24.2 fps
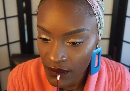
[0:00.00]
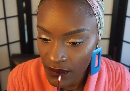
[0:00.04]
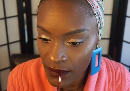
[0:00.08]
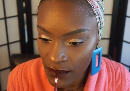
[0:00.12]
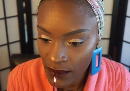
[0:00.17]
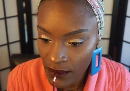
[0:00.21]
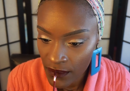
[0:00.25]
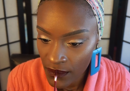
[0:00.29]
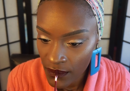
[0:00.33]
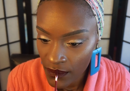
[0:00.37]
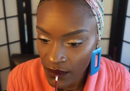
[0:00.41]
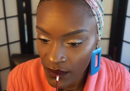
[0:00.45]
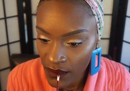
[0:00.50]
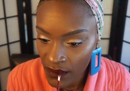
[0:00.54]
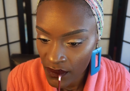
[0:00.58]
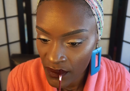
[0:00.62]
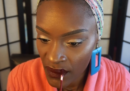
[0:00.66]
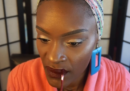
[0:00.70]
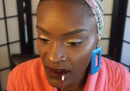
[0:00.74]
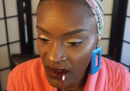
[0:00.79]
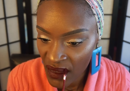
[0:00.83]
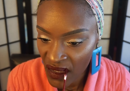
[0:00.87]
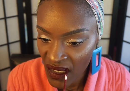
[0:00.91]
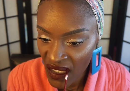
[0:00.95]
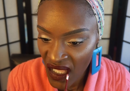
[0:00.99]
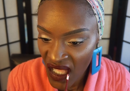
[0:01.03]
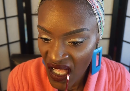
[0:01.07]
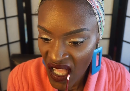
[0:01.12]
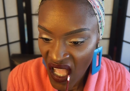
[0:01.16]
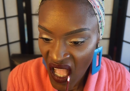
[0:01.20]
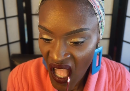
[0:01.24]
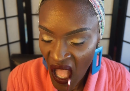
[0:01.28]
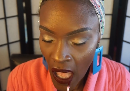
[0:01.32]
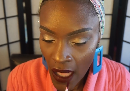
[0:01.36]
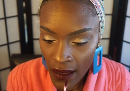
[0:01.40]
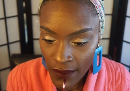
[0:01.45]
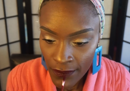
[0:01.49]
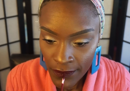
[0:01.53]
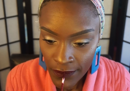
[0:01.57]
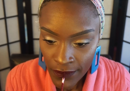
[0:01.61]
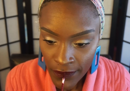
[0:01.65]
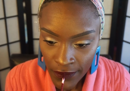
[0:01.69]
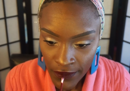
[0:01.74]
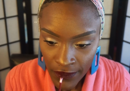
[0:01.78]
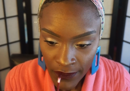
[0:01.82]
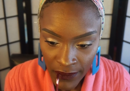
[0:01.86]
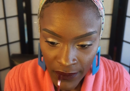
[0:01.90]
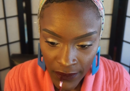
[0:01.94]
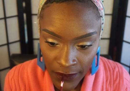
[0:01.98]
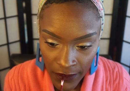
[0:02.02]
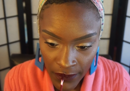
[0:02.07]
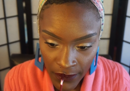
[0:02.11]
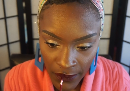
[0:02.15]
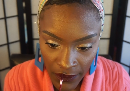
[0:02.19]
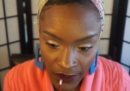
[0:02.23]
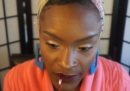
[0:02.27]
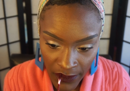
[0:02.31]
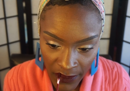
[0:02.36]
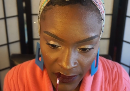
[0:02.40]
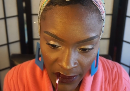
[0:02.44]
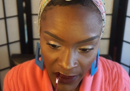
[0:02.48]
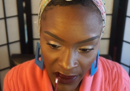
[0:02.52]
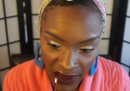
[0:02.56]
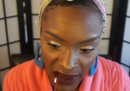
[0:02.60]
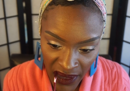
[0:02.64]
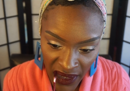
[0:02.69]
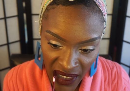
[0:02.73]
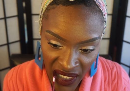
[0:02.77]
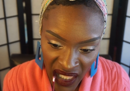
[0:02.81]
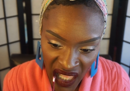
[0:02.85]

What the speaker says: (silence)